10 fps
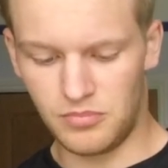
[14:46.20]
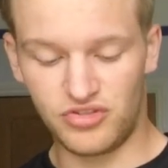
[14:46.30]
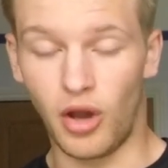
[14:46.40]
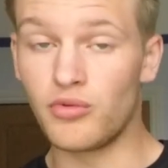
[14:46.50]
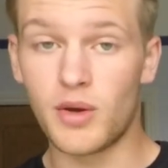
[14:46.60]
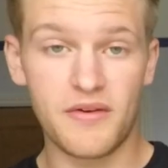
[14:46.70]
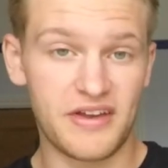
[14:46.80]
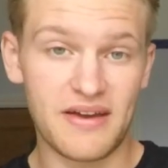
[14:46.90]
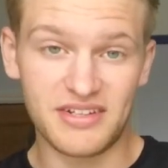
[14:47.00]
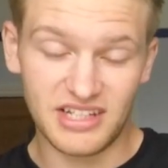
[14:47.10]
don't know if
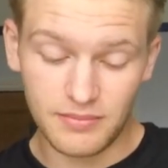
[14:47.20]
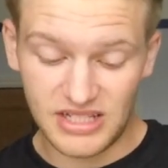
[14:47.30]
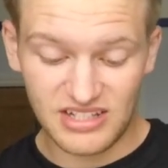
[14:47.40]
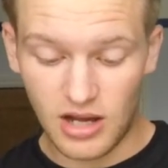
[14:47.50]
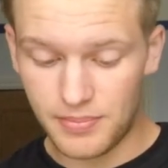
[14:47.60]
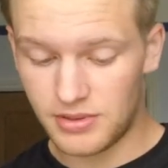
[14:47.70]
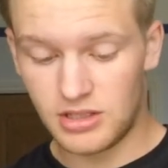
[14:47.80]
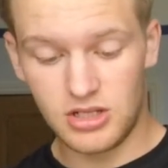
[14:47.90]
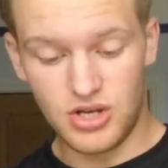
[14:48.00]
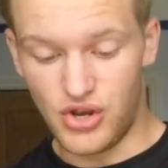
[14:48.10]
he ever did meet up.
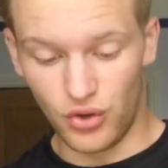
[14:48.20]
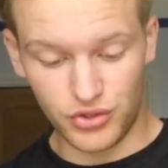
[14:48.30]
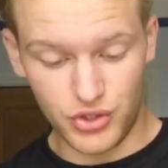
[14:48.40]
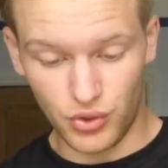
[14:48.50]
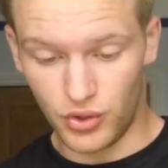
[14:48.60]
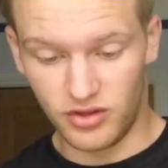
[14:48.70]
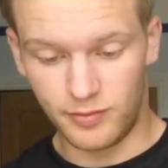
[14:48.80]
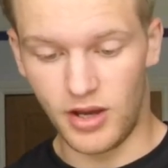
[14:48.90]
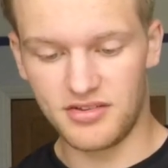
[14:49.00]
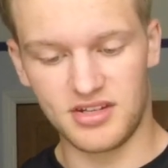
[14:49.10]
Not too sure who this
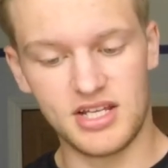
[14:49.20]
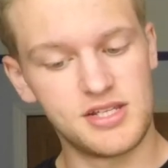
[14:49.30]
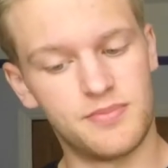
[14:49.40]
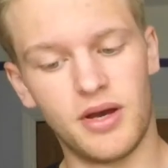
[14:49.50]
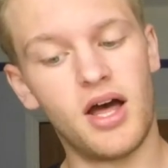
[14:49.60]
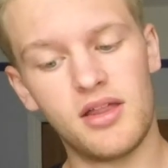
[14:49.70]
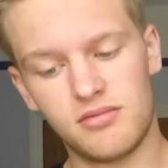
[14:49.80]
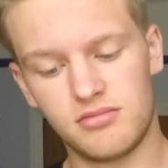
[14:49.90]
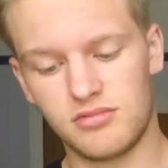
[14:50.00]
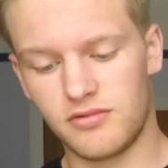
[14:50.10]
person is, but
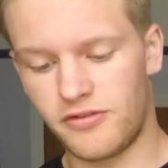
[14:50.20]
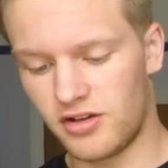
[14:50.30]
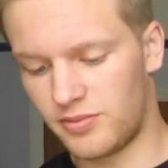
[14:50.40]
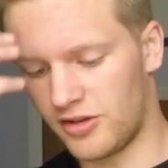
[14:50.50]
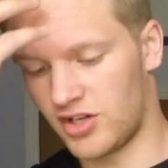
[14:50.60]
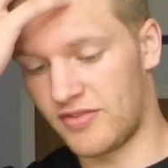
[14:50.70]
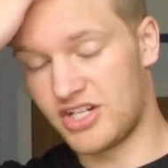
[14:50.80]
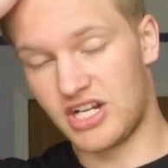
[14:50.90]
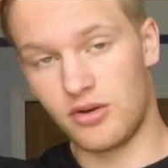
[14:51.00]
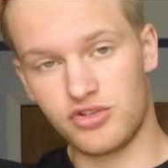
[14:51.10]
first person I
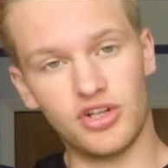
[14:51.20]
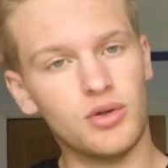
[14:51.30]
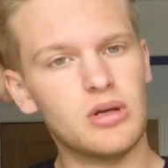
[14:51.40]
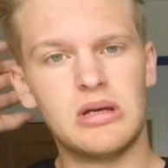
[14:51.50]
reached out to,